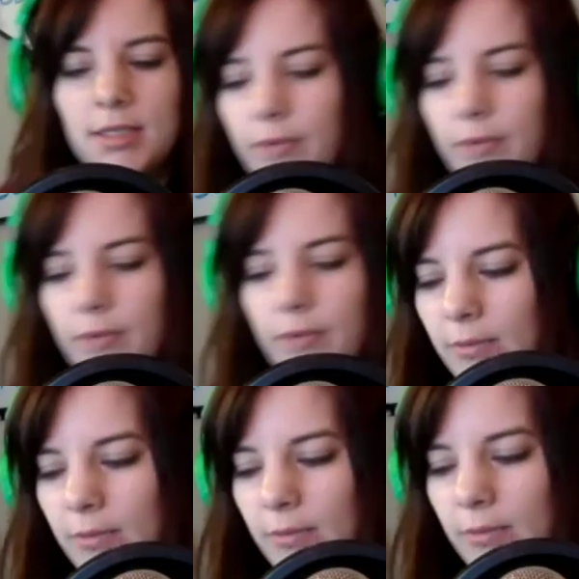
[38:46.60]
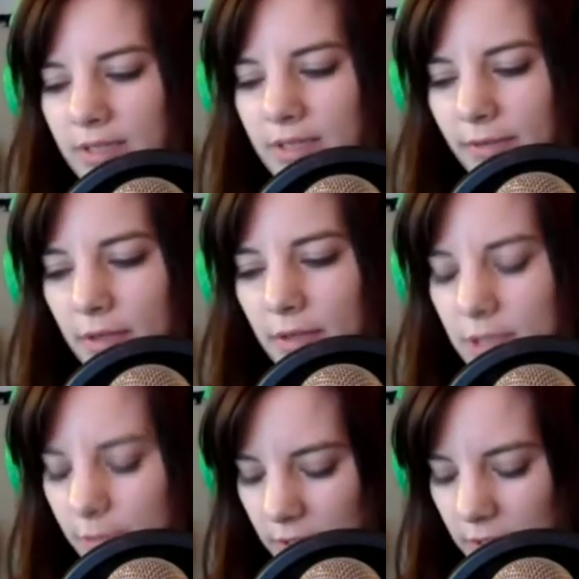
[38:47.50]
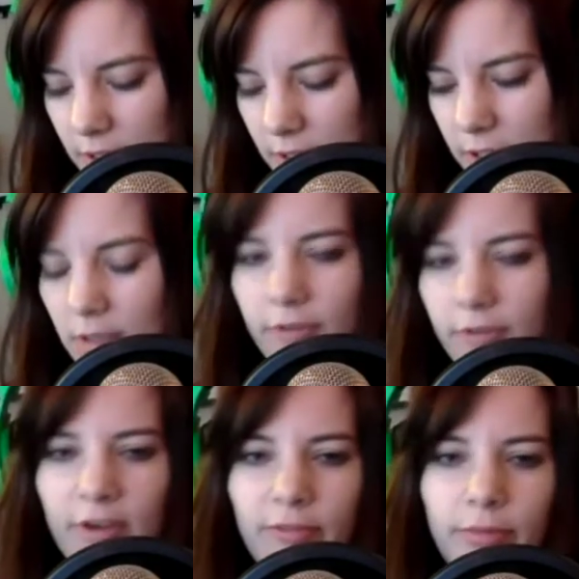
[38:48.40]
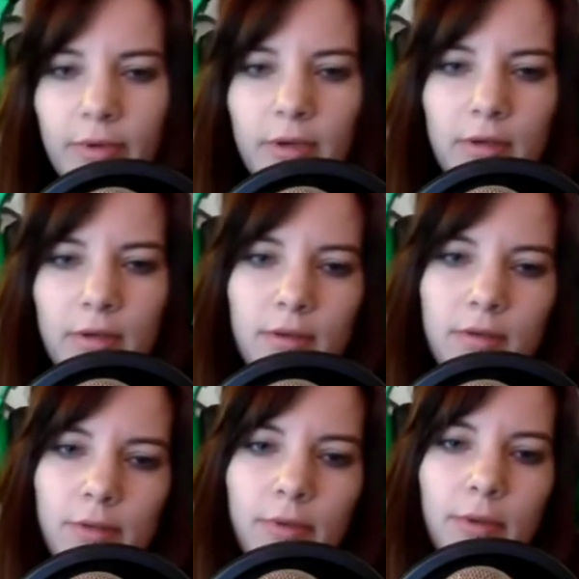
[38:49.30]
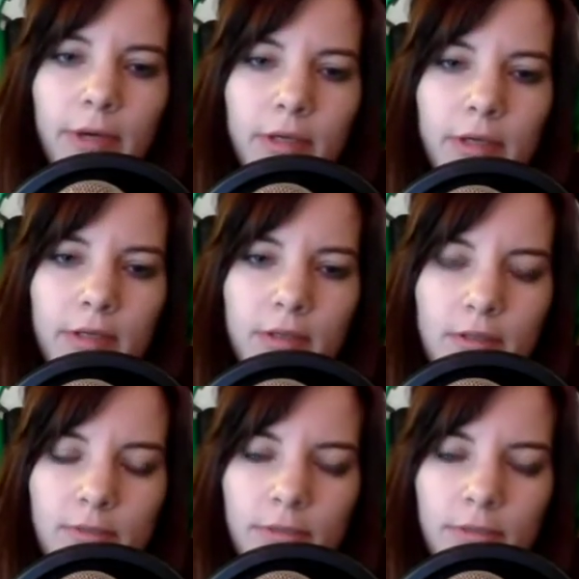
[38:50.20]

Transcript: 1M8 and 1M7 GB edition got 5.0.1 this morning.